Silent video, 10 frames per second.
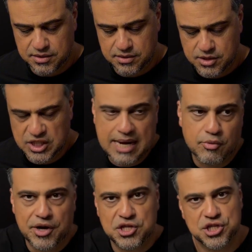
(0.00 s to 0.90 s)

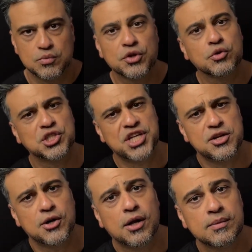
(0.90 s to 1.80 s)
collaboration with
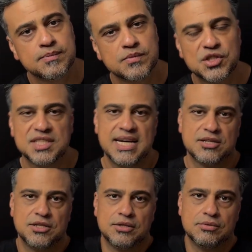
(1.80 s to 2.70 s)
Crescendo, a
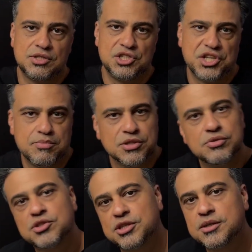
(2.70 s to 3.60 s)
techno DJ
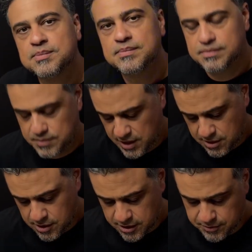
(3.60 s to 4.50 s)
producer in
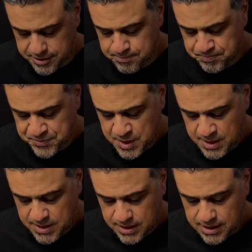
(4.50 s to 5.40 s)
Hollywood,
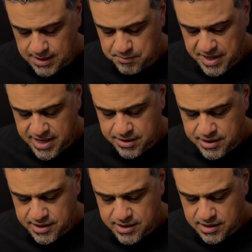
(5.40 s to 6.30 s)
and
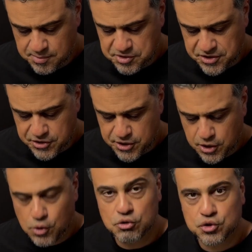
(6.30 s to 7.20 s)
a couple of other
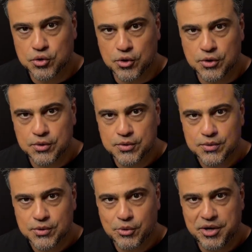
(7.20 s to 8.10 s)
cultural
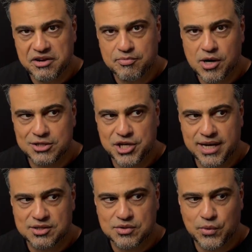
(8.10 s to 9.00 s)
creative
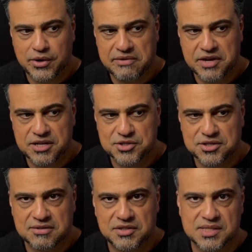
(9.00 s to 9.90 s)
projects where I've kind of
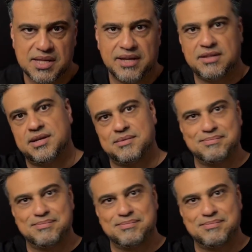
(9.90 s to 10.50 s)
served as like the